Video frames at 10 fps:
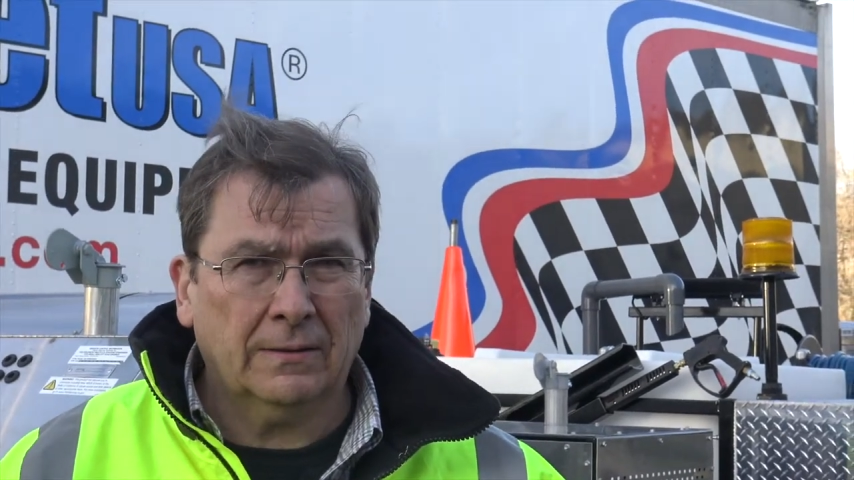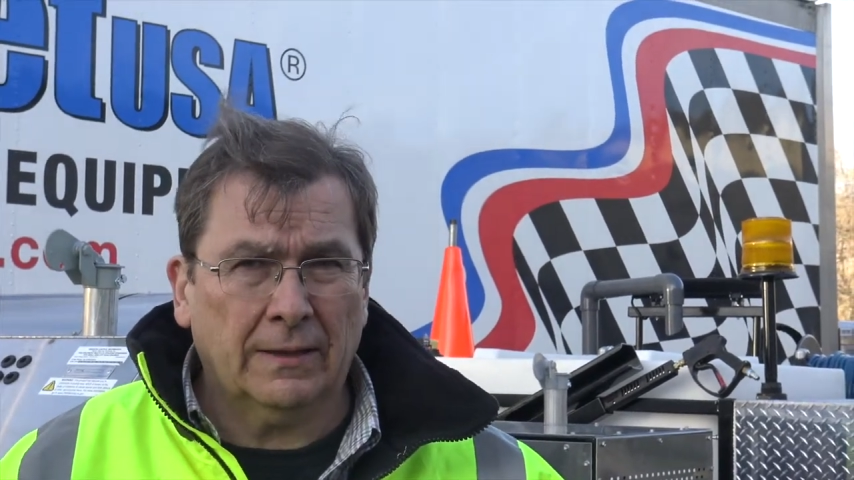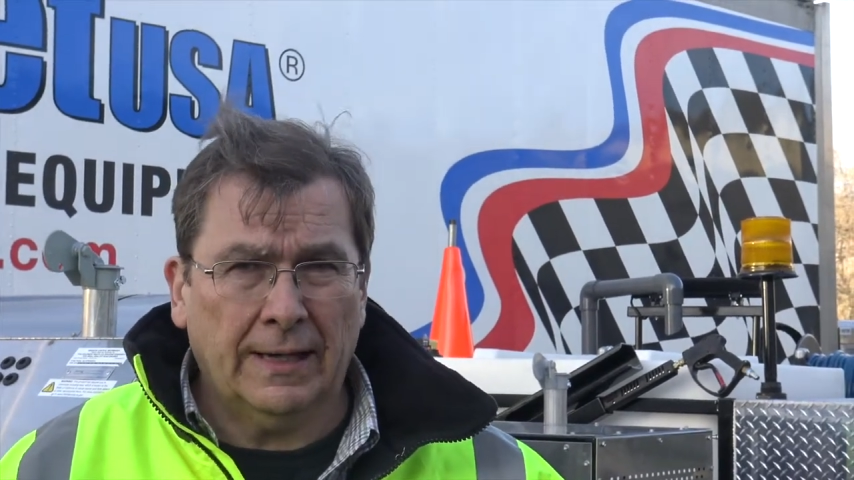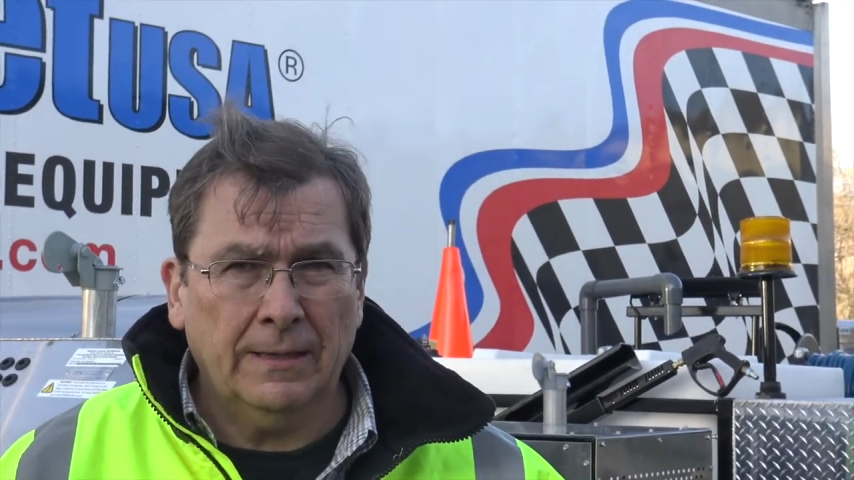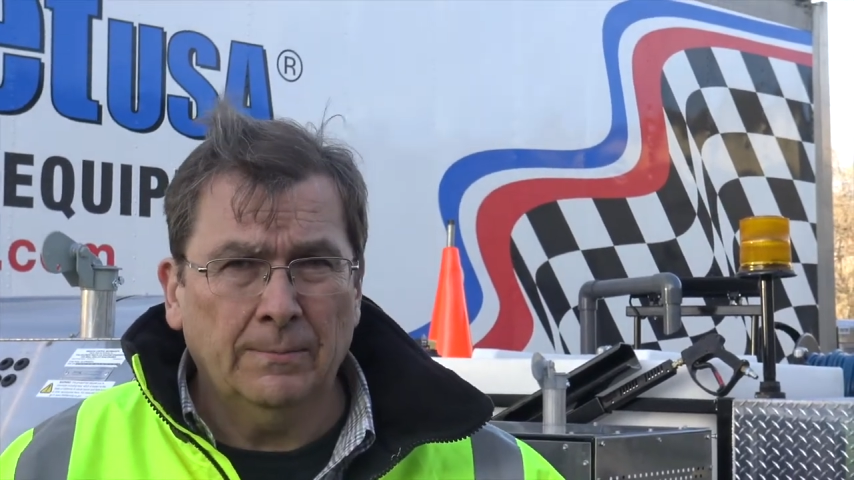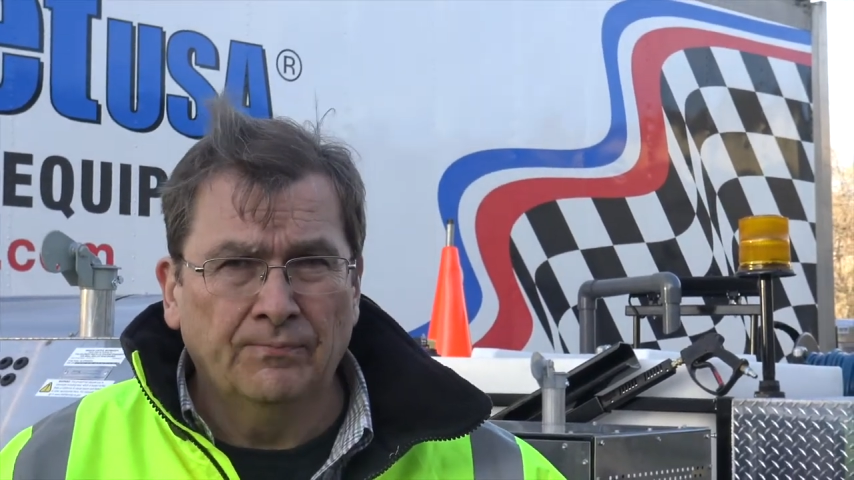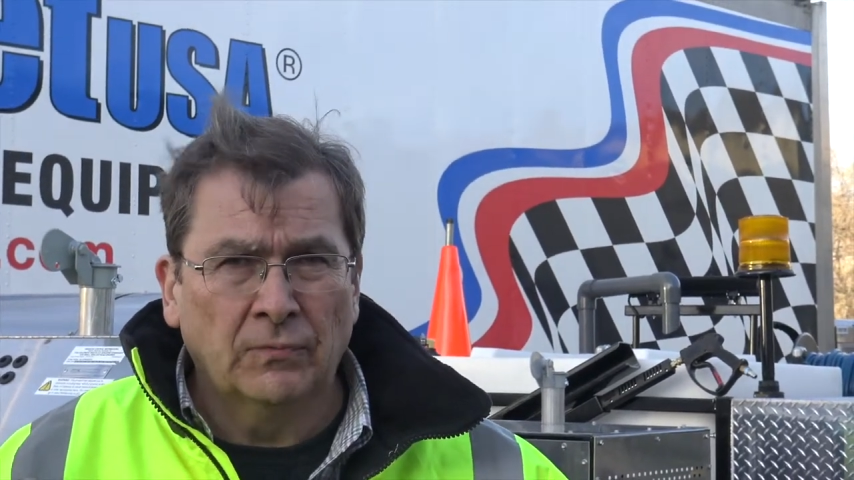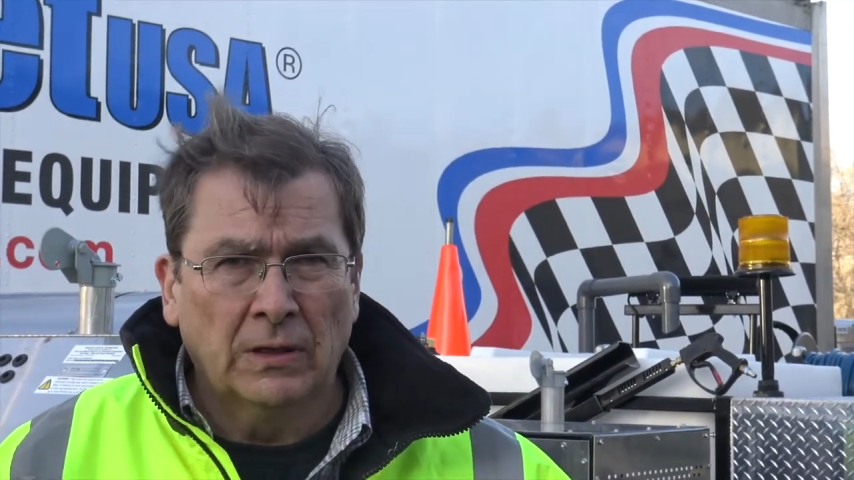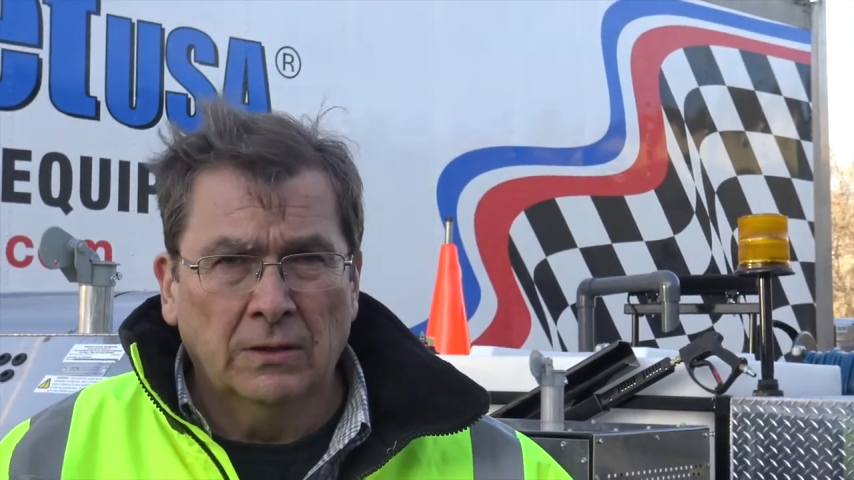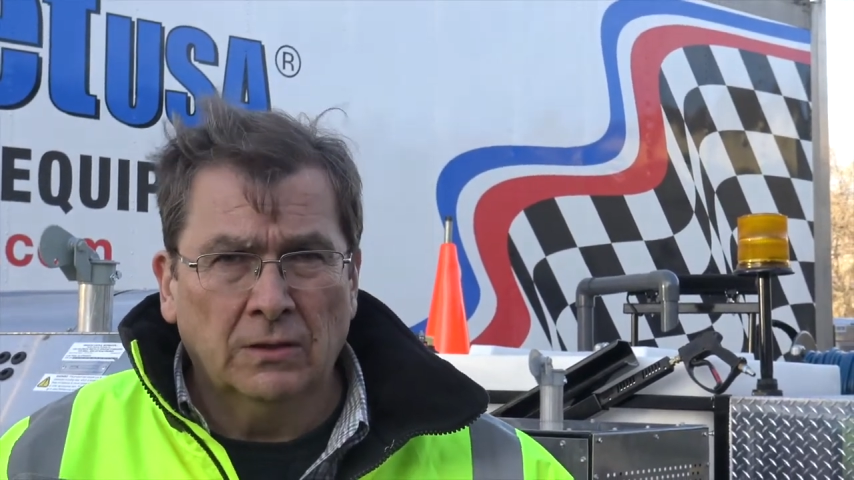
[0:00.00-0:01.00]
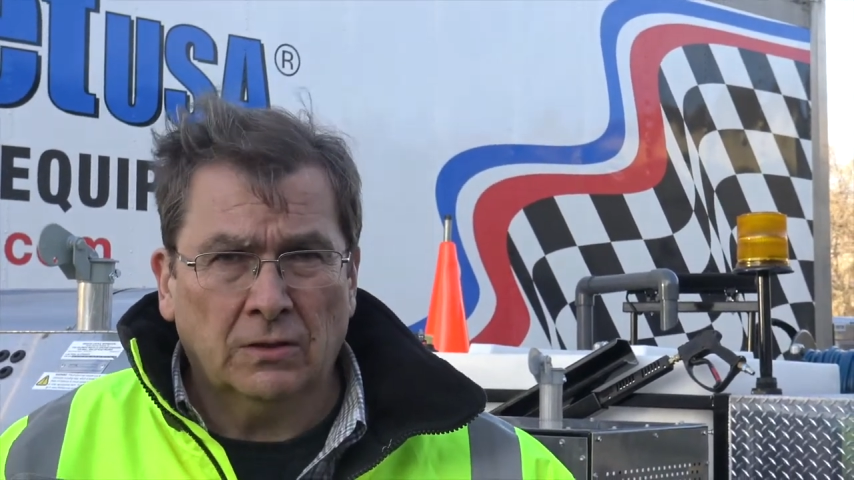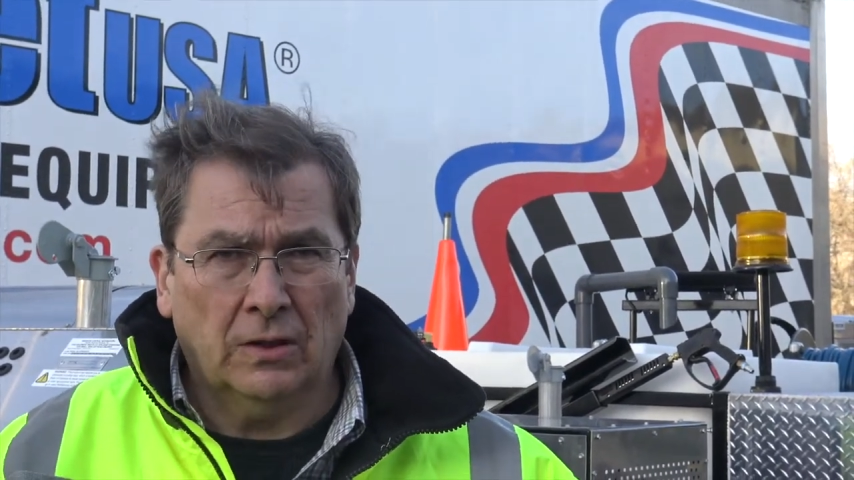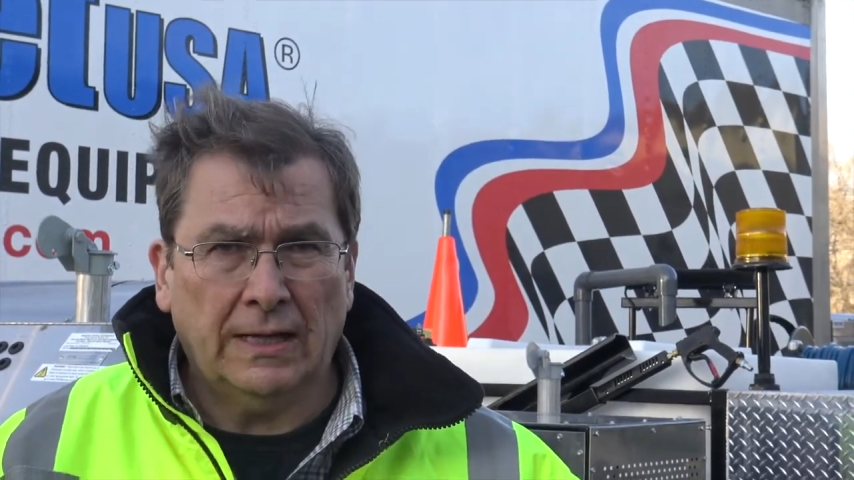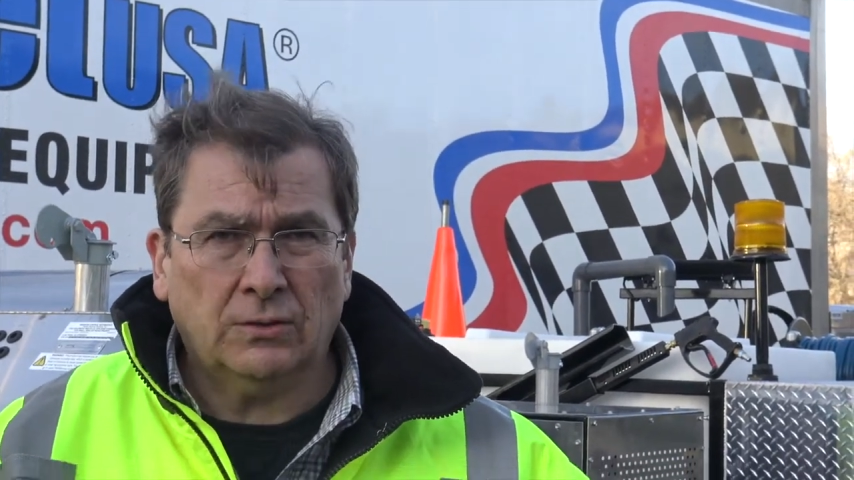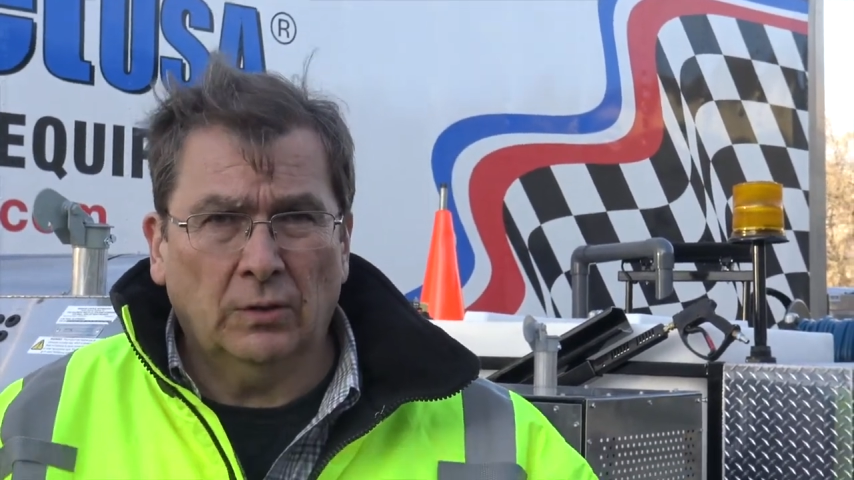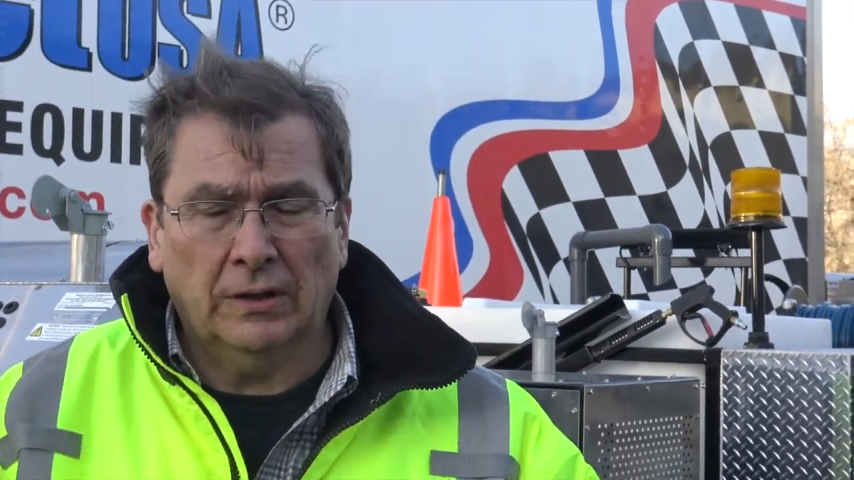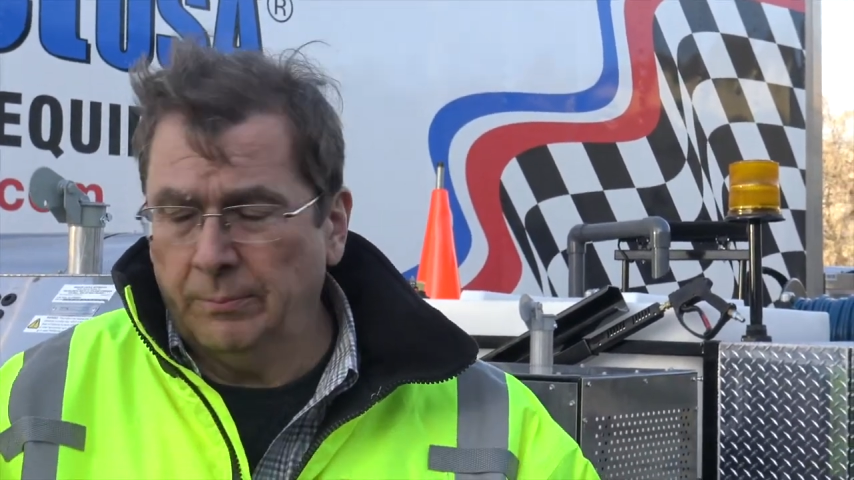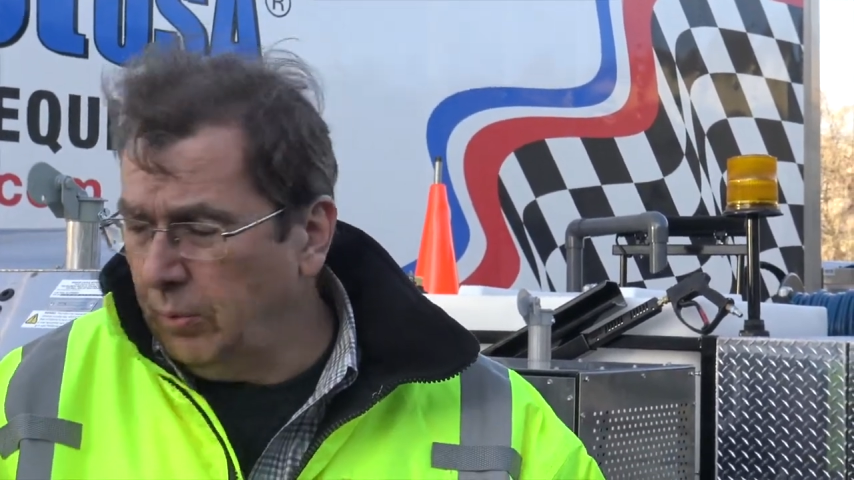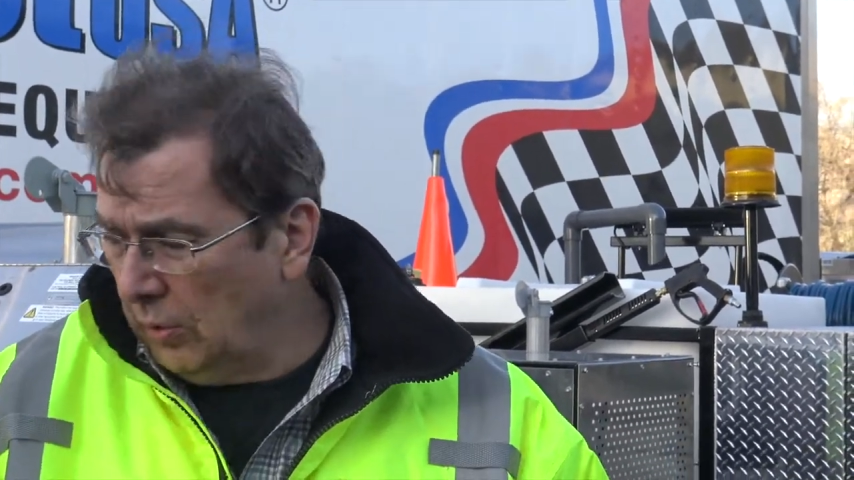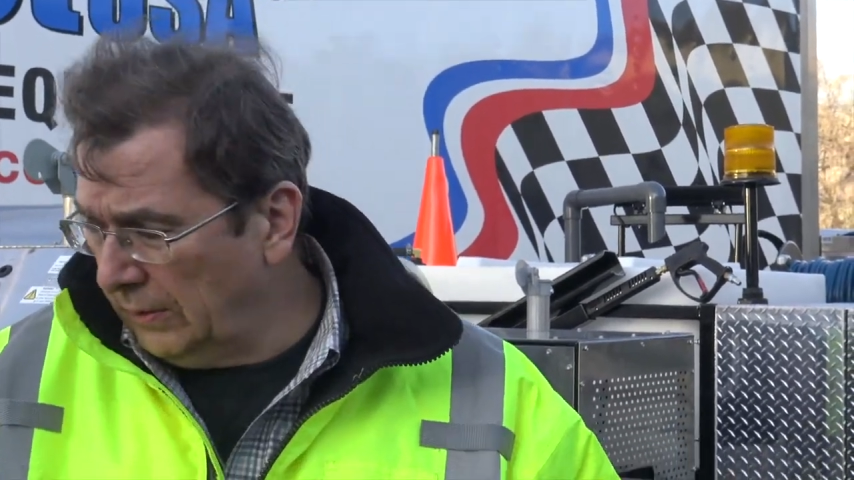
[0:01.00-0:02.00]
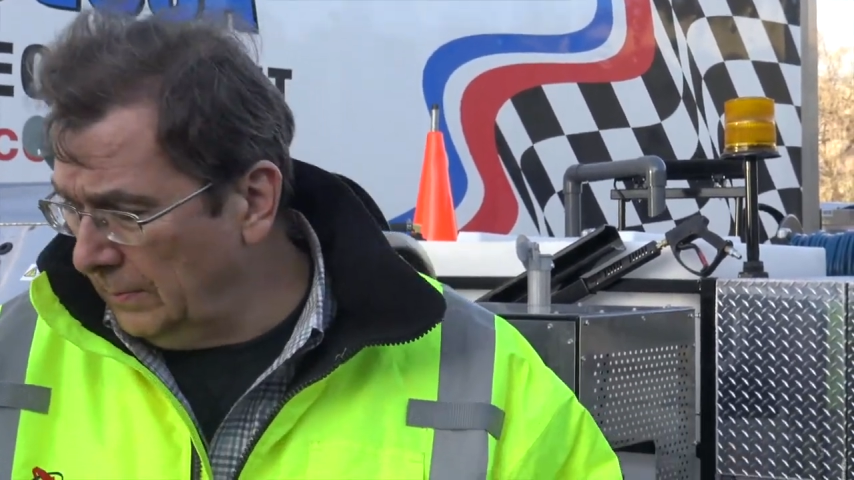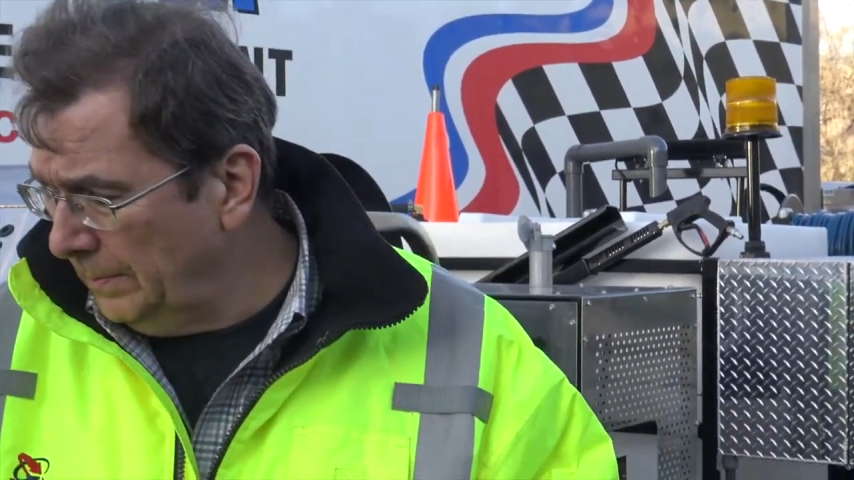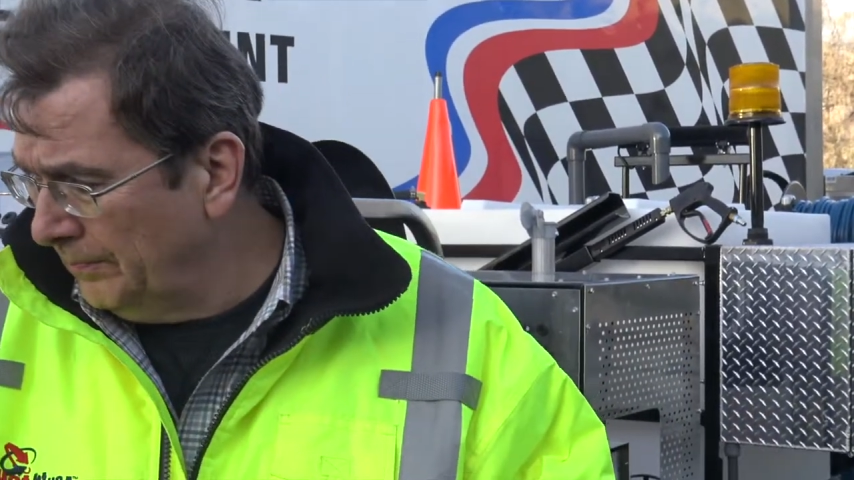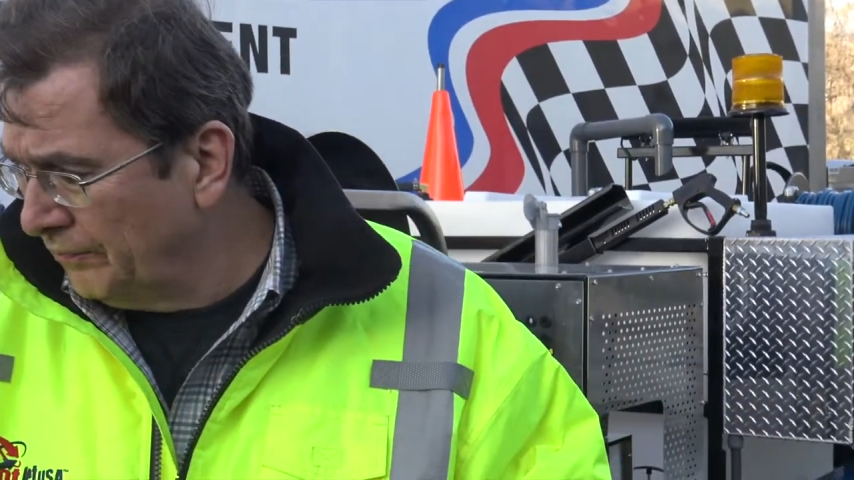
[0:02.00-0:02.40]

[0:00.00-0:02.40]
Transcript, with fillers: Okay, so that's really important.